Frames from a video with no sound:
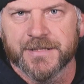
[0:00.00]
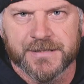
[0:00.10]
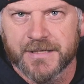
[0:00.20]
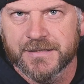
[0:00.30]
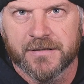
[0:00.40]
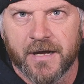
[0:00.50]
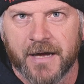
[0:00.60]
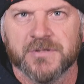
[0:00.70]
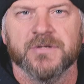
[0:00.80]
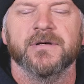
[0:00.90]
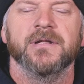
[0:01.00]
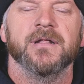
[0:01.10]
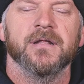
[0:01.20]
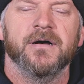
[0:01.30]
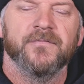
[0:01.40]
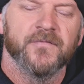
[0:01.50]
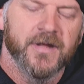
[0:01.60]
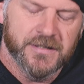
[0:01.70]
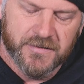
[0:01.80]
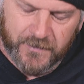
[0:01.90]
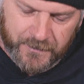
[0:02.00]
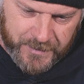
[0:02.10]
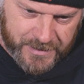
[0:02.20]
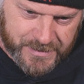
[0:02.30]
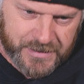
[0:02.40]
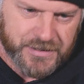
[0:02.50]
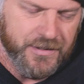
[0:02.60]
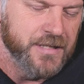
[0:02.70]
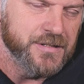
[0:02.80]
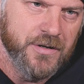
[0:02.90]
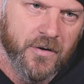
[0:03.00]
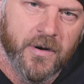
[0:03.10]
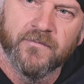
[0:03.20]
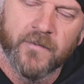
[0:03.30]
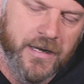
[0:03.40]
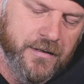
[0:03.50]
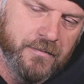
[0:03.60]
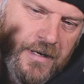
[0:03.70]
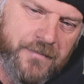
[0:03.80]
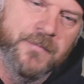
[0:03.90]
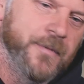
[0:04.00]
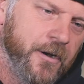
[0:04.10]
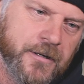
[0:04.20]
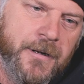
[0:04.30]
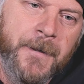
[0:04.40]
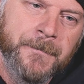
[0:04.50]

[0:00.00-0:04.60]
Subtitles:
SS. I absolutely love that 250 SS. You guys know I've ranted and raved about it.